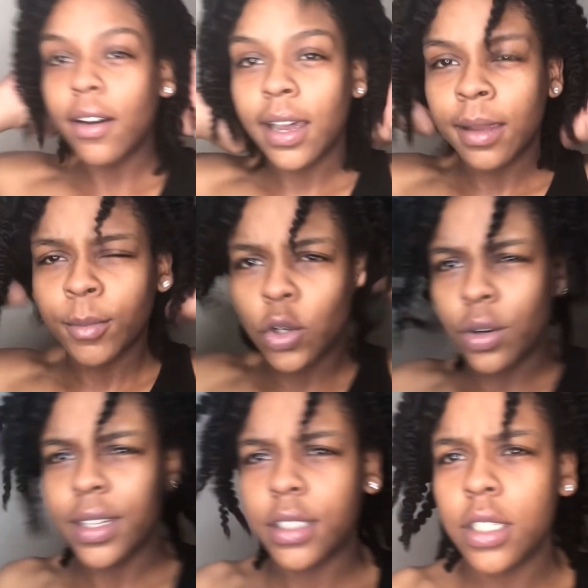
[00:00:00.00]
I'm
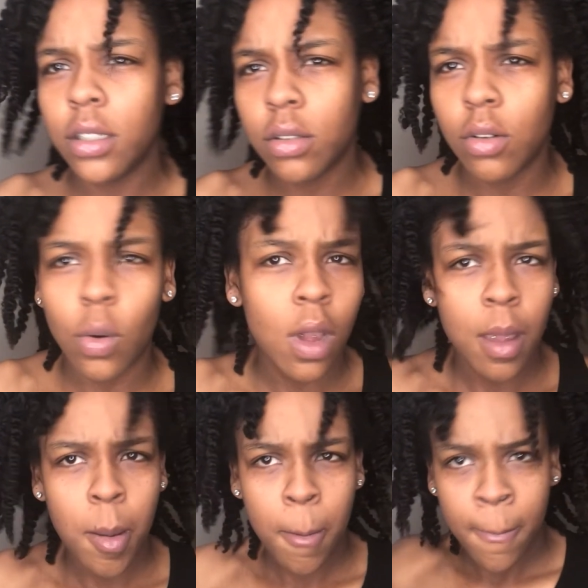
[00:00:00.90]
going to
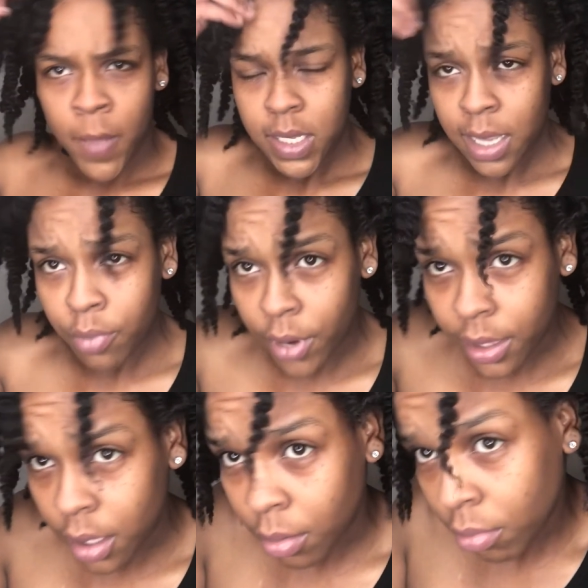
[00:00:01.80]
separate
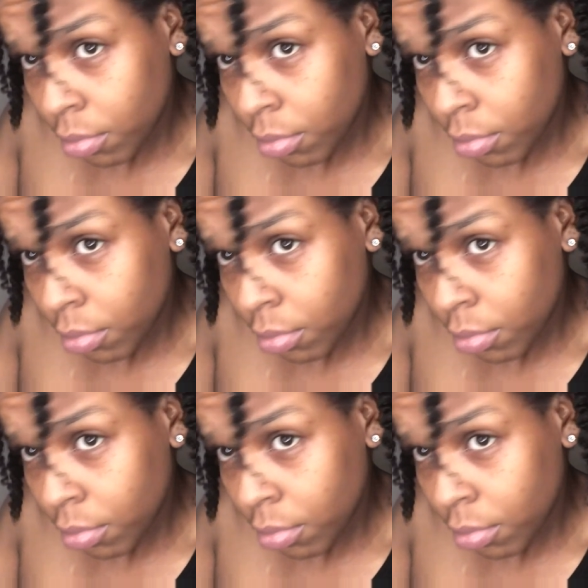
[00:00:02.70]
them